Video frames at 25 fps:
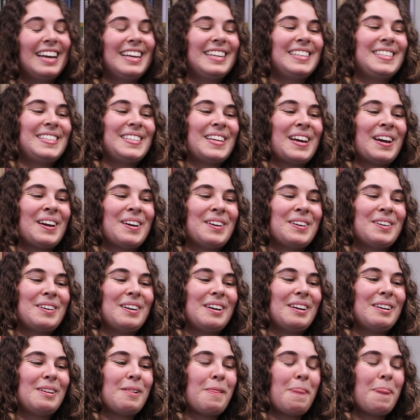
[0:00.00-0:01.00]

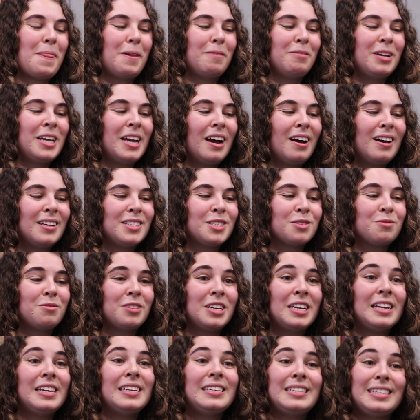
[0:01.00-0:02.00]
So we ask
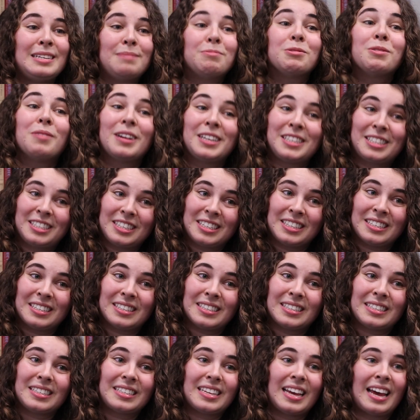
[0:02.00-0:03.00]
really deep
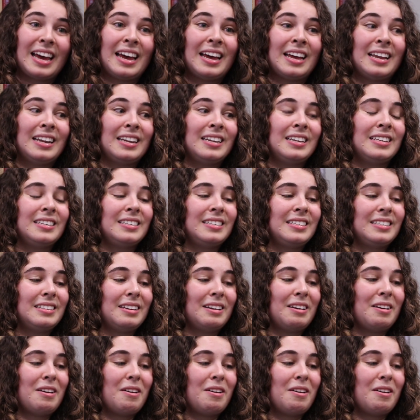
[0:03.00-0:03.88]
questions and